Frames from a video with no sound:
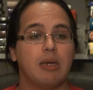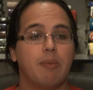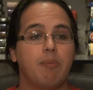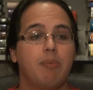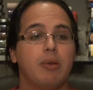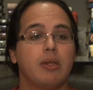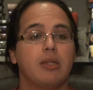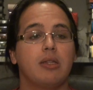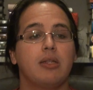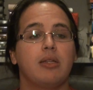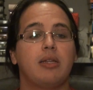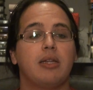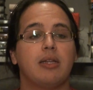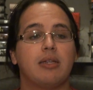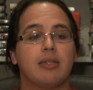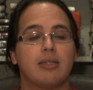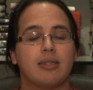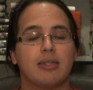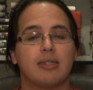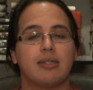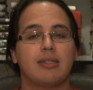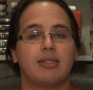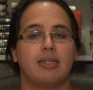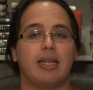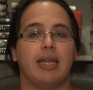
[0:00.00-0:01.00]
ability to
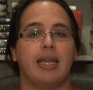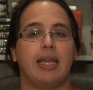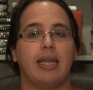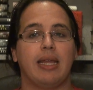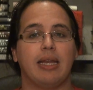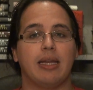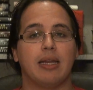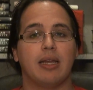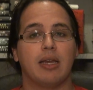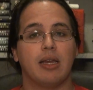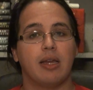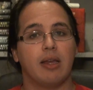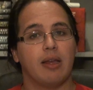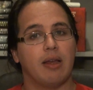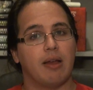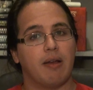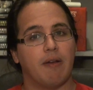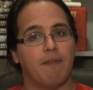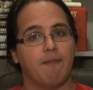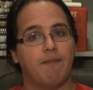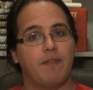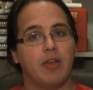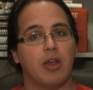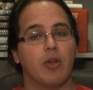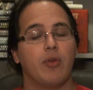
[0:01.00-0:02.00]
sustain
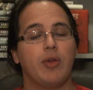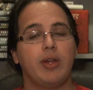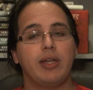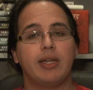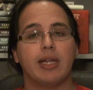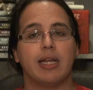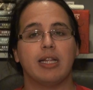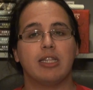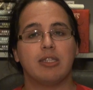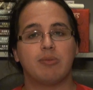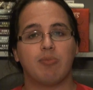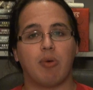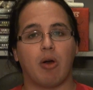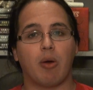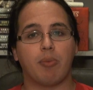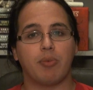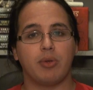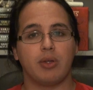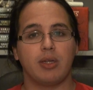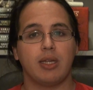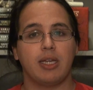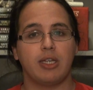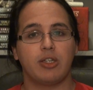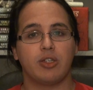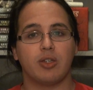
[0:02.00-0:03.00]
very dense
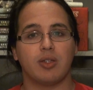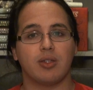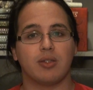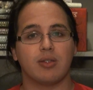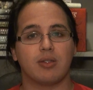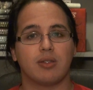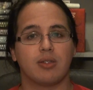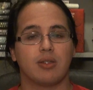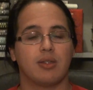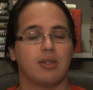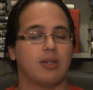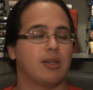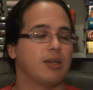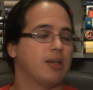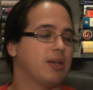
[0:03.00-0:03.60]
populations.